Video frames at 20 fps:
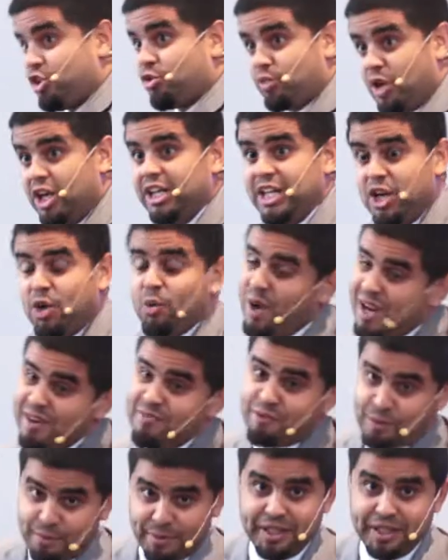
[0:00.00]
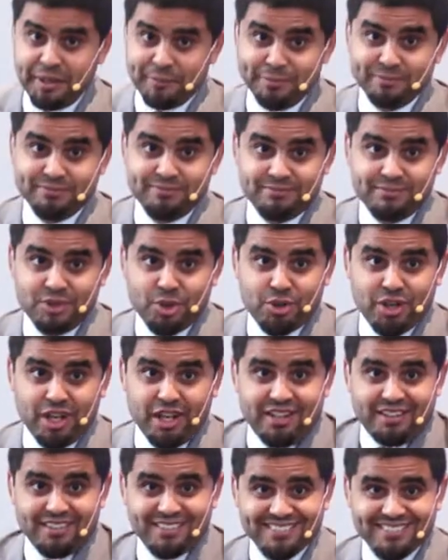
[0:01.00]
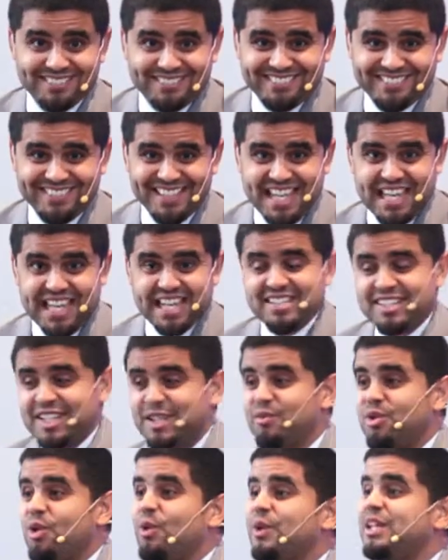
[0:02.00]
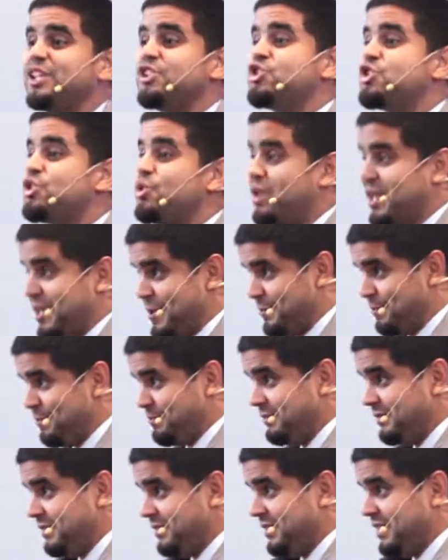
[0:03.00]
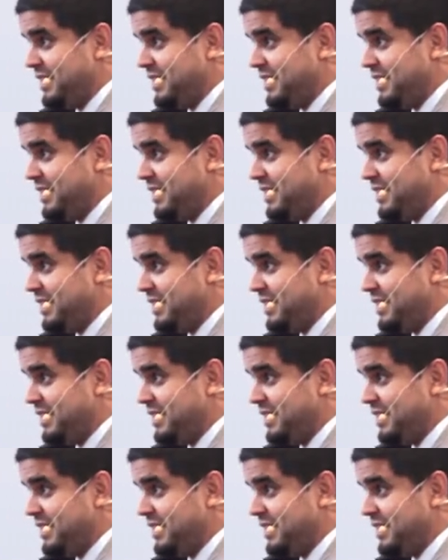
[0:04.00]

They're running away from him, okay, instead of going to him.